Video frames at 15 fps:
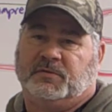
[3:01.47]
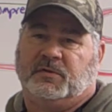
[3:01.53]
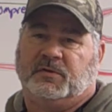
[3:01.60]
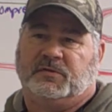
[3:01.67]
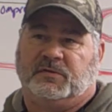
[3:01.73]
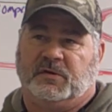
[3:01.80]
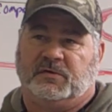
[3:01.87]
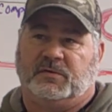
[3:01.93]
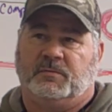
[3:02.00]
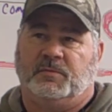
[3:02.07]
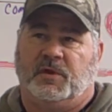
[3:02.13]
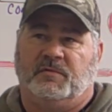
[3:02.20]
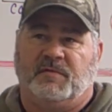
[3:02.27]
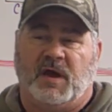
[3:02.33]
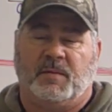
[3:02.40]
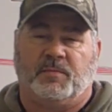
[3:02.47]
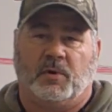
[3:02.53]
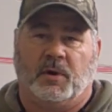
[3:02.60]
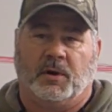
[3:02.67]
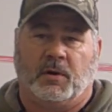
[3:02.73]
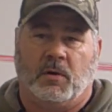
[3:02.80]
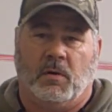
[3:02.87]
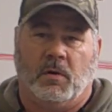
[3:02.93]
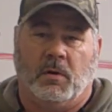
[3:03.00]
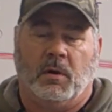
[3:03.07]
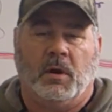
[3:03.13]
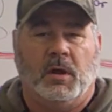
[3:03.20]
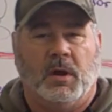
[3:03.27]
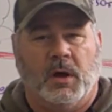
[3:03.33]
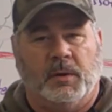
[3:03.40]
in the system. The evaporator
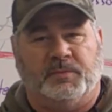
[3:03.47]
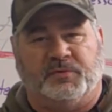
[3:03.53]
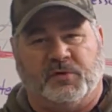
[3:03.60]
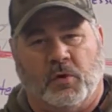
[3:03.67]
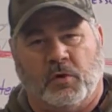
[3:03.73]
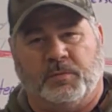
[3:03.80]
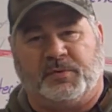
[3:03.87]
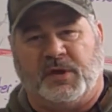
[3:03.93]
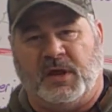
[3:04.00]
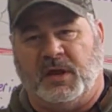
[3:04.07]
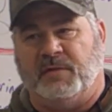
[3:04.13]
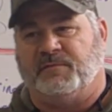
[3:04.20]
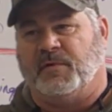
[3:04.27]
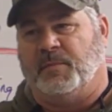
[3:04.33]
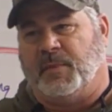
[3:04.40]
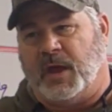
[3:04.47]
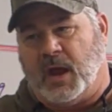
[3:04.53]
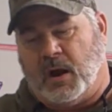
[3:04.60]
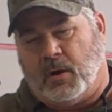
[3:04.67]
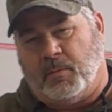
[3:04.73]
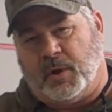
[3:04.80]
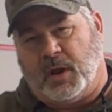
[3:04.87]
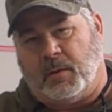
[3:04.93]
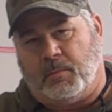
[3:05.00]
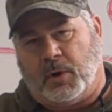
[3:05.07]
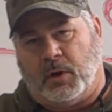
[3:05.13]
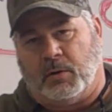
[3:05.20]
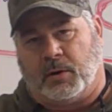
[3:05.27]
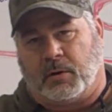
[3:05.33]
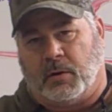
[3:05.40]
coil absorbs heat from the air being
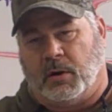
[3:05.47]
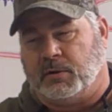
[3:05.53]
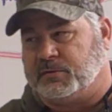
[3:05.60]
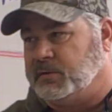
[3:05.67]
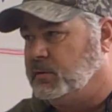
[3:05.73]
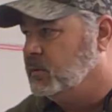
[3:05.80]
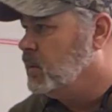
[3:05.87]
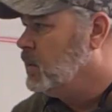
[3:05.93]
blown across it.